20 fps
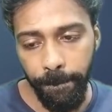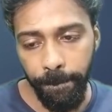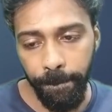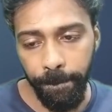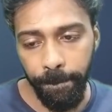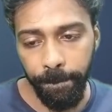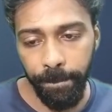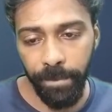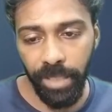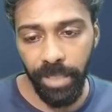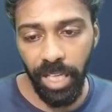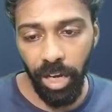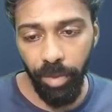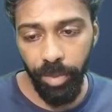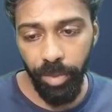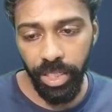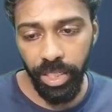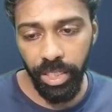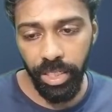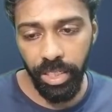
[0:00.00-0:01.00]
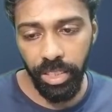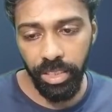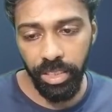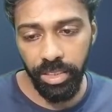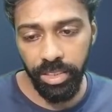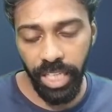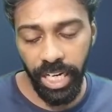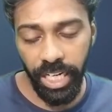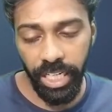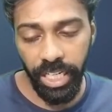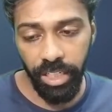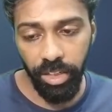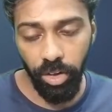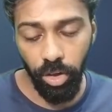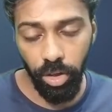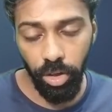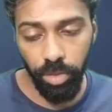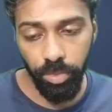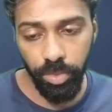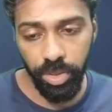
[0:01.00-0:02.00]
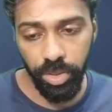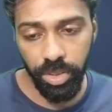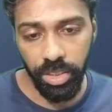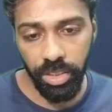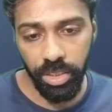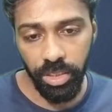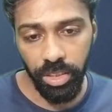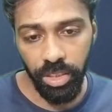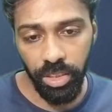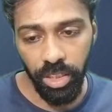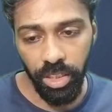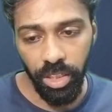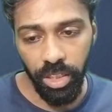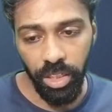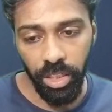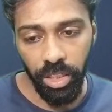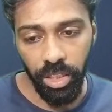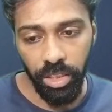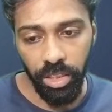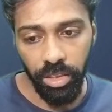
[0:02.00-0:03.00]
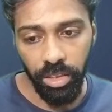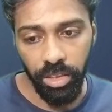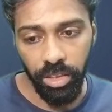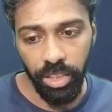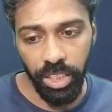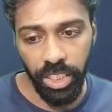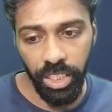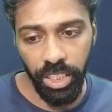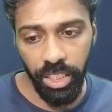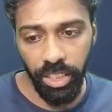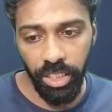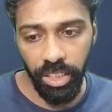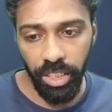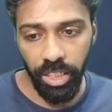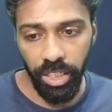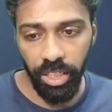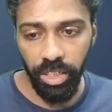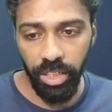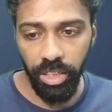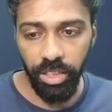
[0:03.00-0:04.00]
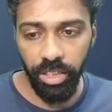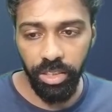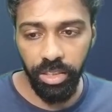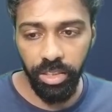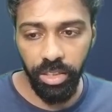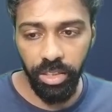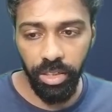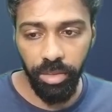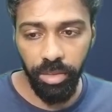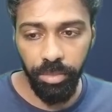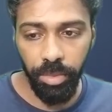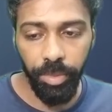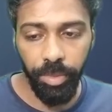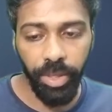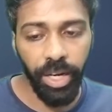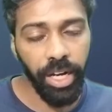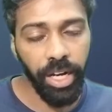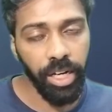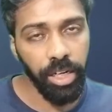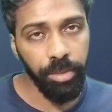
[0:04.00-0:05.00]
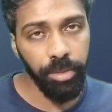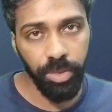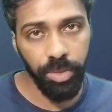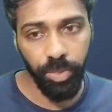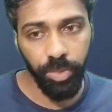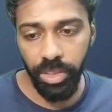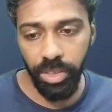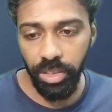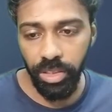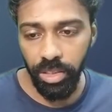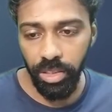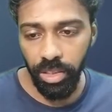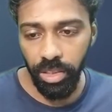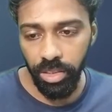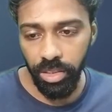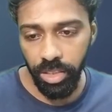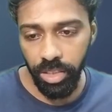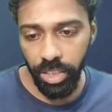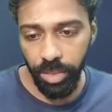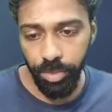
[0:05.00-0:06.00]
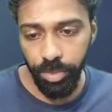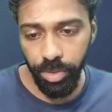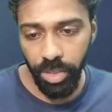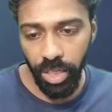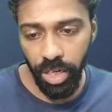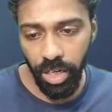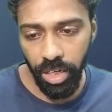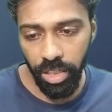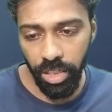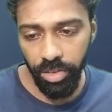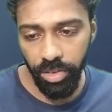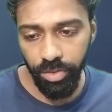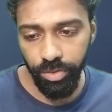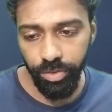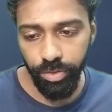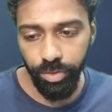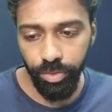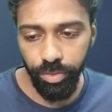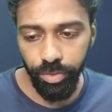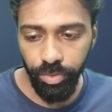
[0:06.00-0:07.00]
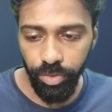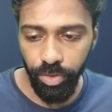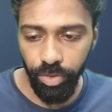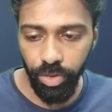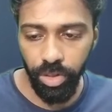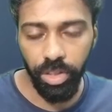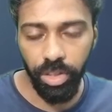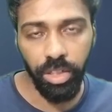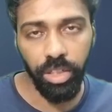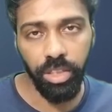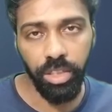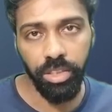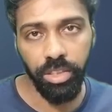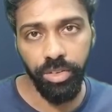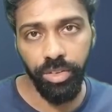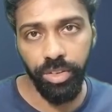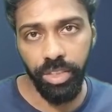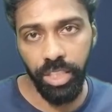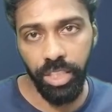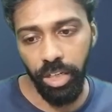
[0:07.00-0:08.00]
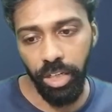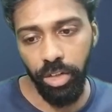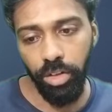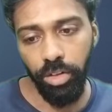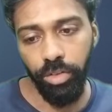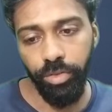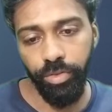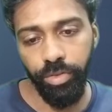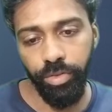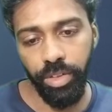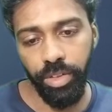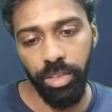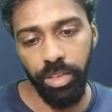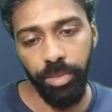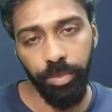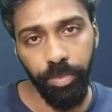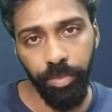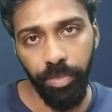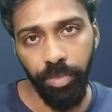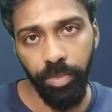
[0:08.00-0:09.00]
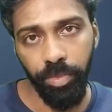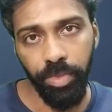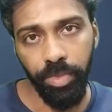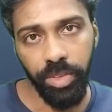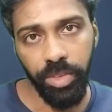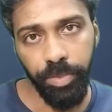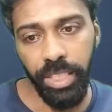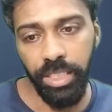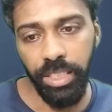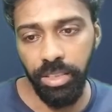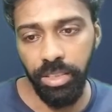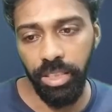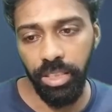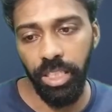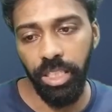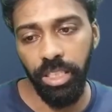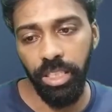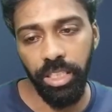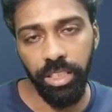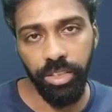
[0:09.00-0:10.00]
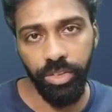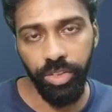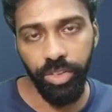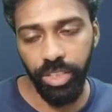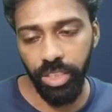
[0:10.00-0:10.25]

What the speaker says: government signed almost 3 memorandums with Tripura for the sake of peace in this region.